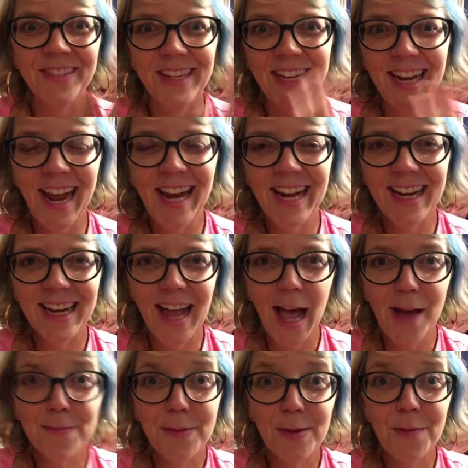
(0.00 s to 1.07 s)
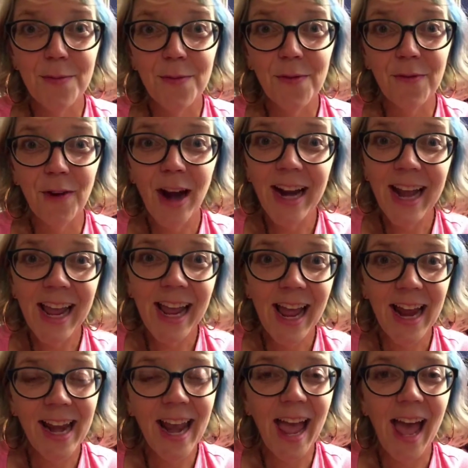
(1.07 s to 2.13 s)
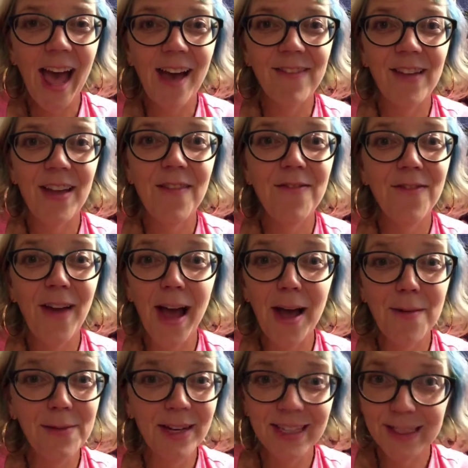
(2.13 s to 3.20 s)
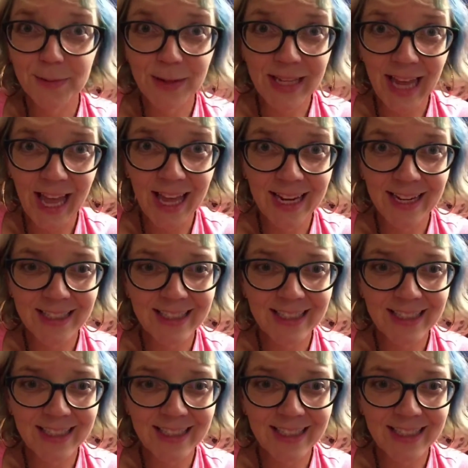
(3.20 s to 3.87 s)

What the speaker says: Good night, happy Friday, and have a fabulous weekend.